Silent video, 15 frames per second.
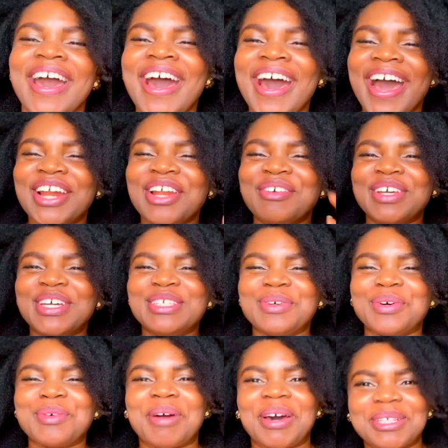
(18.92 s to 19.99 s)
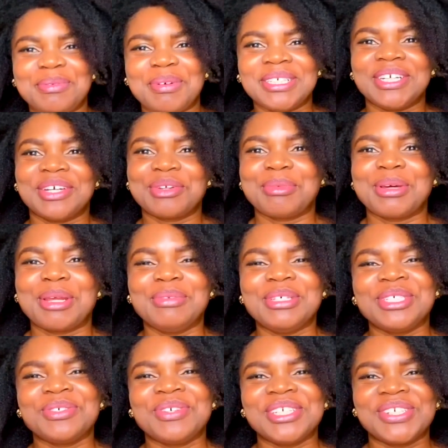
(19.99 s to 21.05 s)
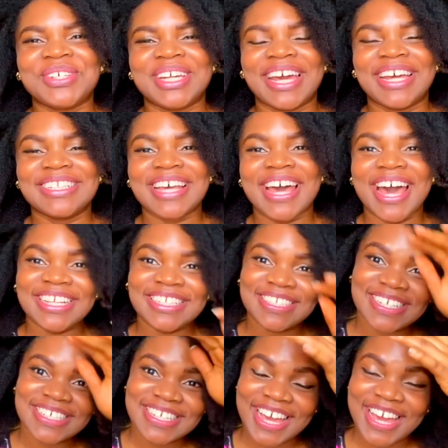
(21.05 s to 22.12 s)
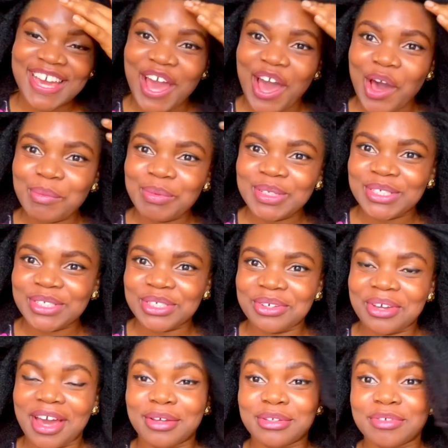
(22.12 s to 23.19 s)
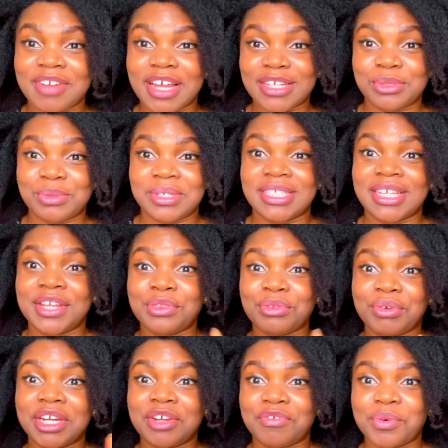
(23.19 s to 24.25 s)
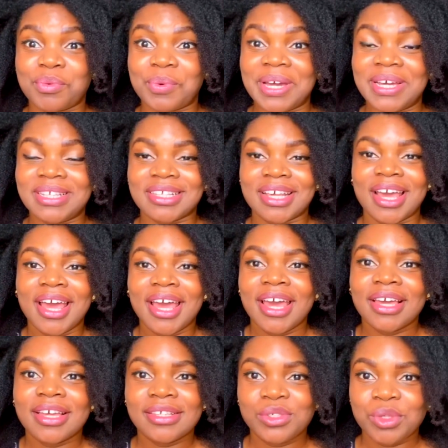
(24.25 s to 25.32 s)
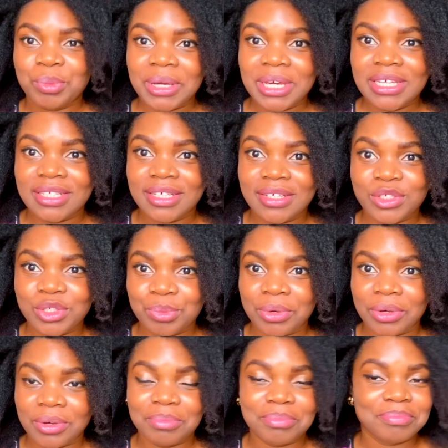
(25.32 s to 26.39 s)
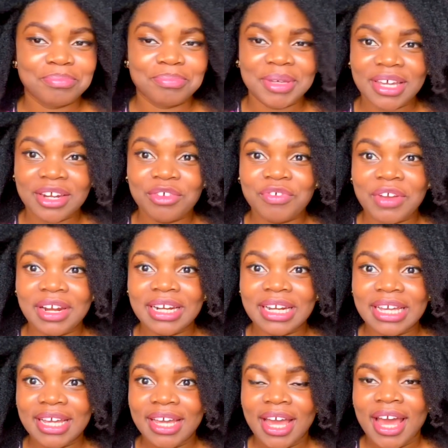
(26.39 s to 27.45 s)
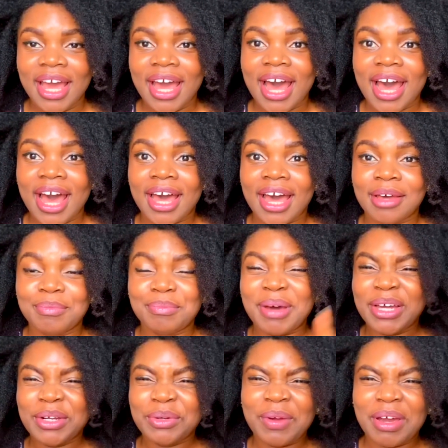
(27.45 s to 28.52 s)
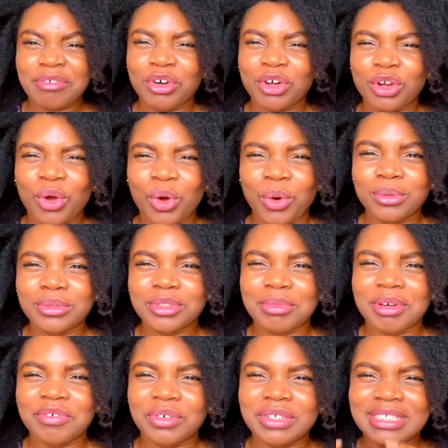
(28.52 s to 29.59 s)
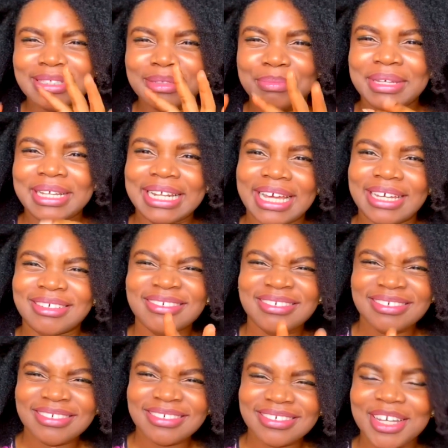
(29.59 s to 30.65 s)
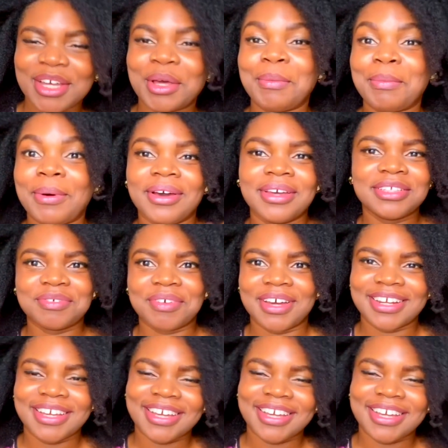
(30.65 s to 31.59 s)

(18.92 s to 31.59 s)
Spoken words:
Hello ladies, welcome back to my channel. My name is Joy Juliet, and today I'll be teaching you how to flat twist in 3 different ways. It's super easy, super beginner friendly. By the way, I've got a cold, so my voice is a bit like, but it's fine.